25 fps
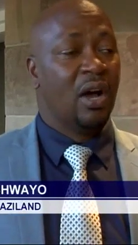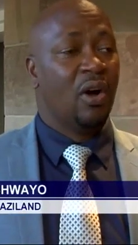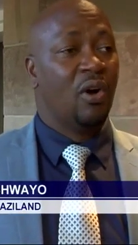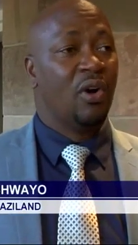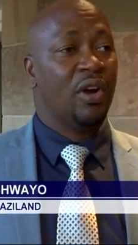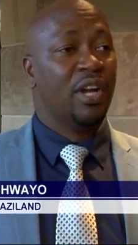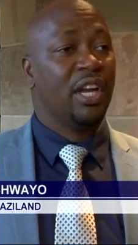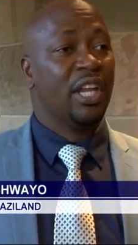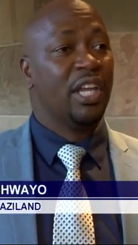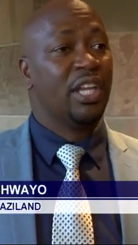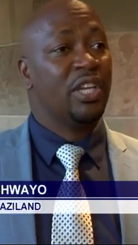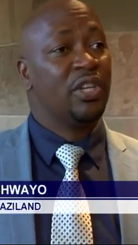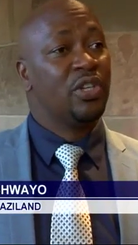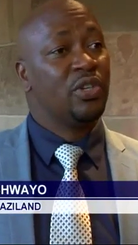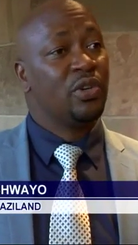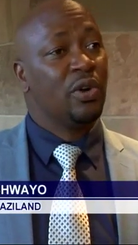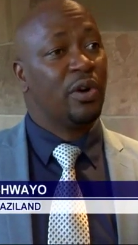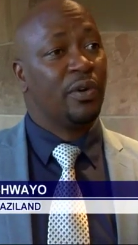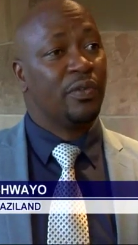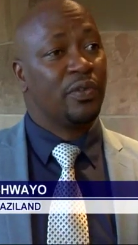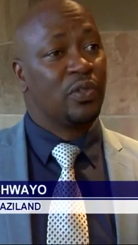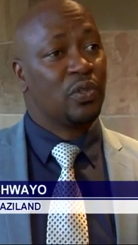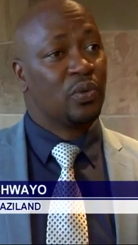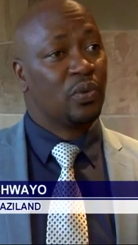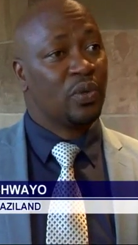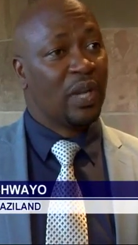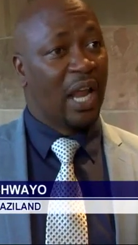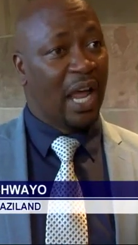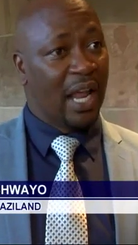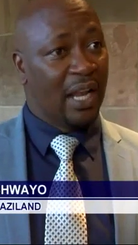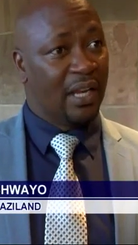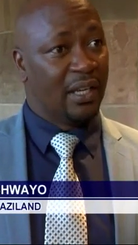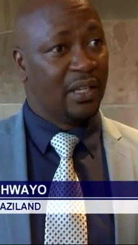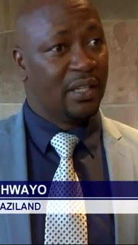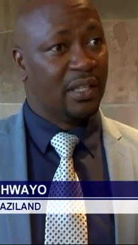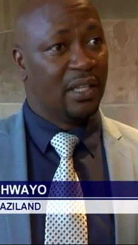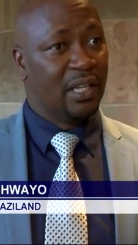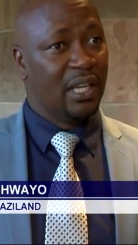on the issue of
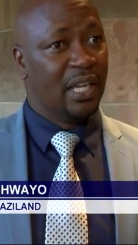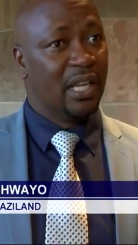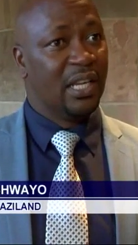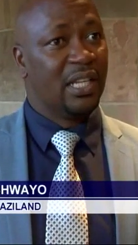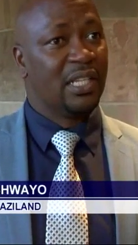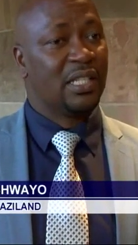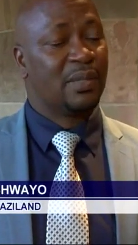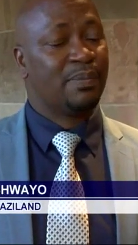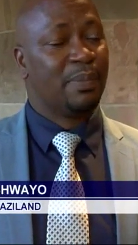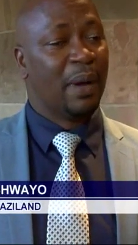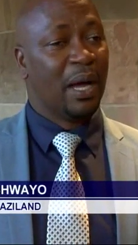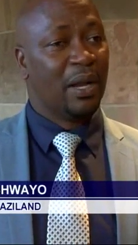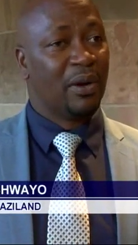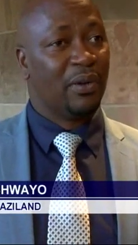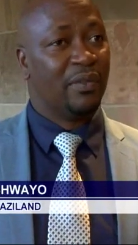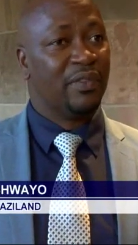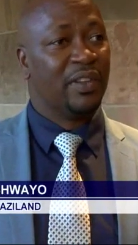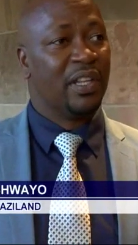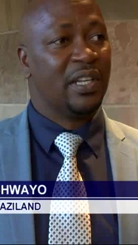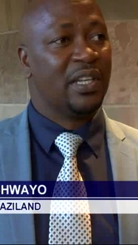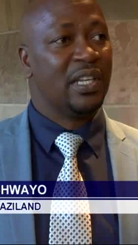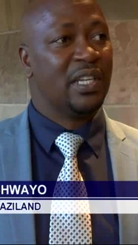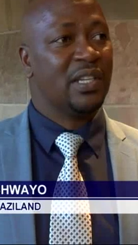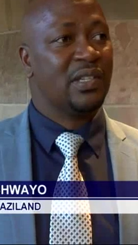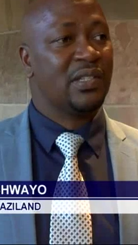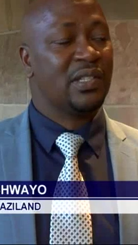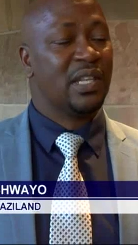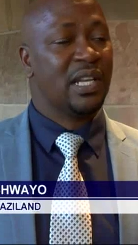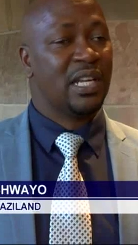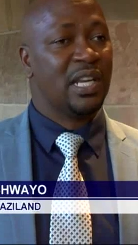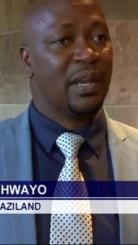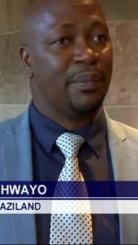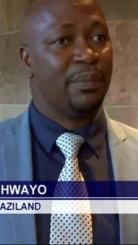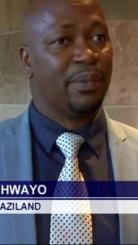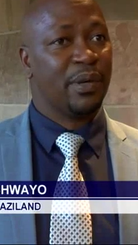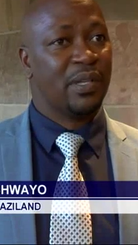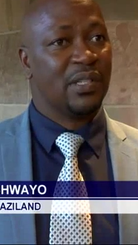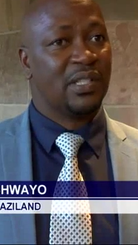Sudan. It is part of the things that
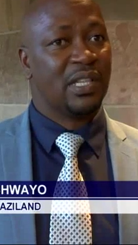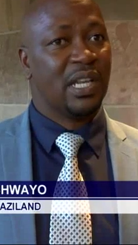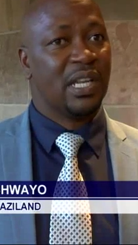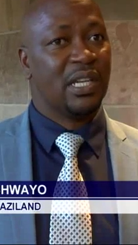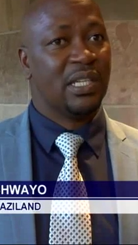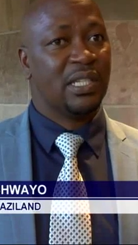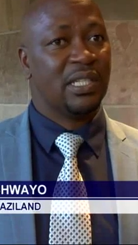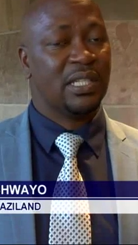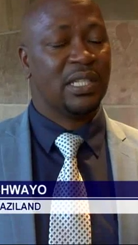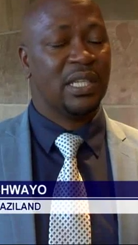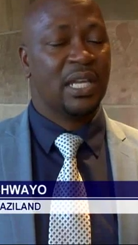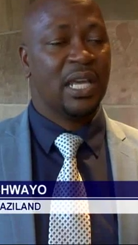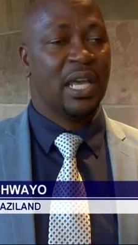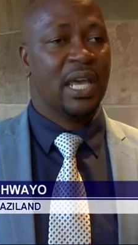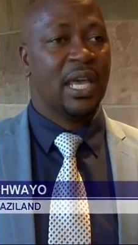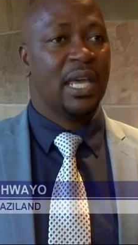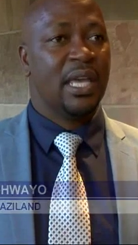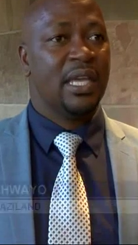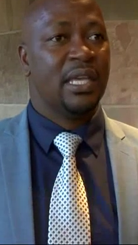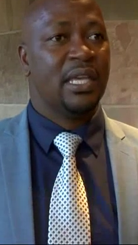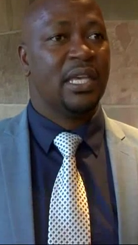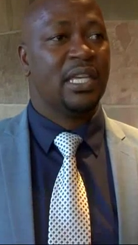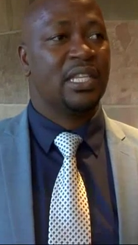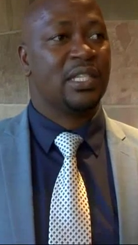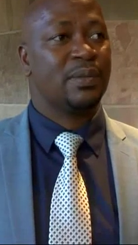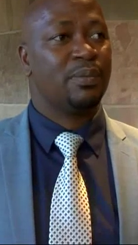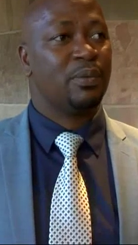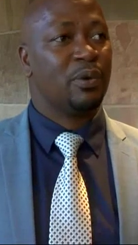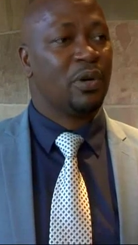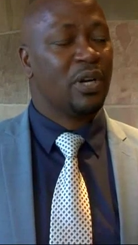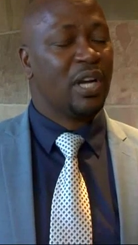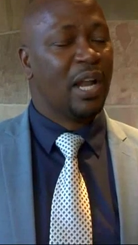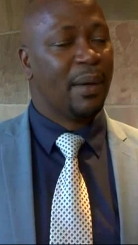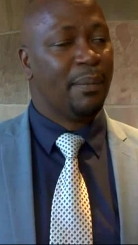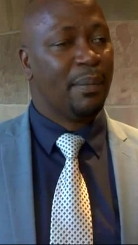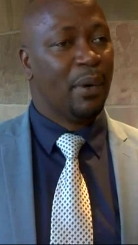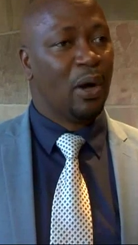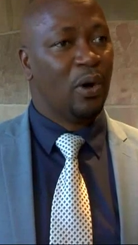the president has
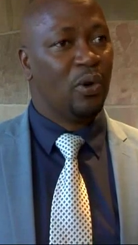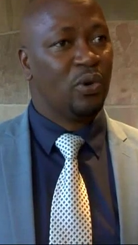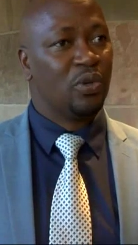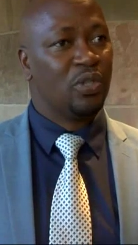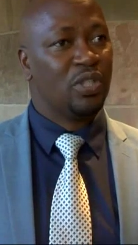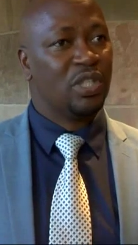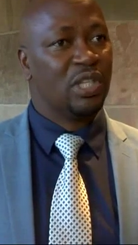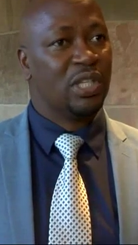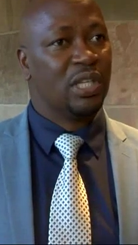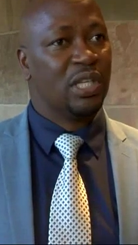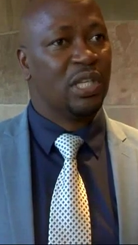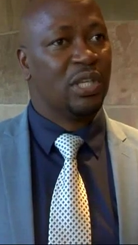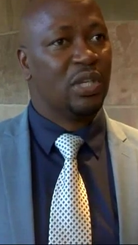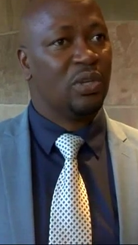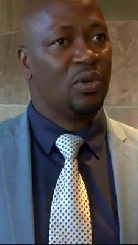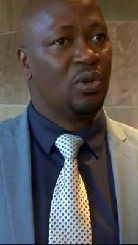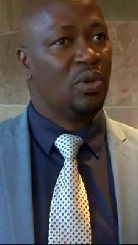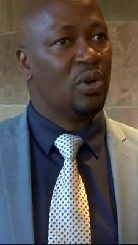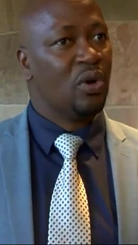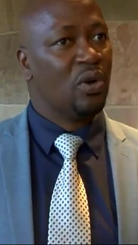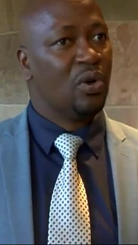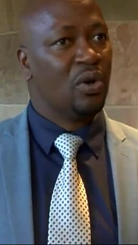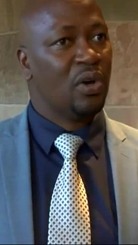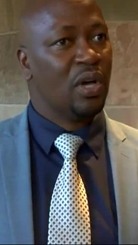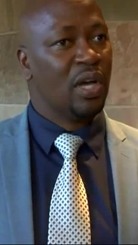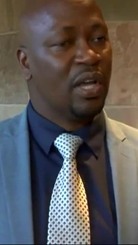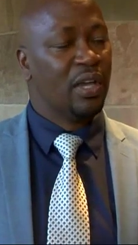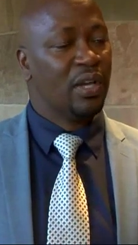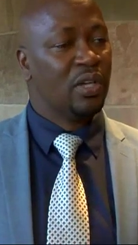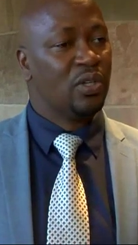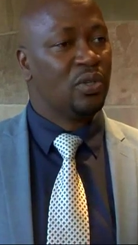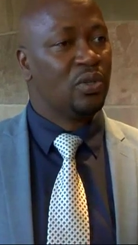brought about, you know,